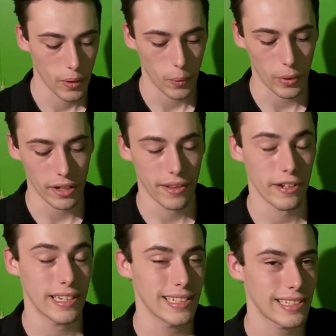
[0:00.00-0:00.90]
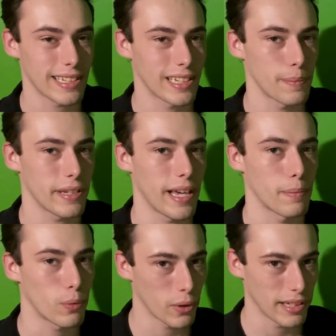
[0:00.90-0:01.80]
Well, there isn't going to be a
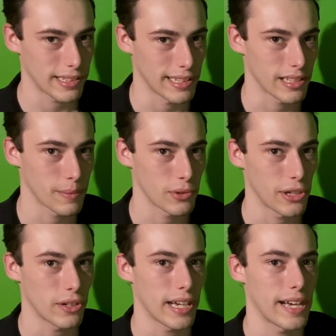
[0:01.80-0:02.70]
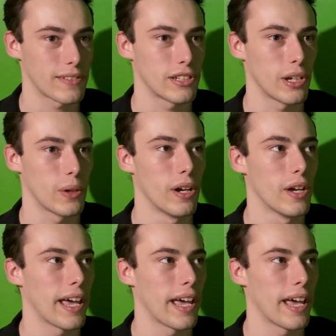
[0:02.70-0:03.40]
point system, so you don't have to know,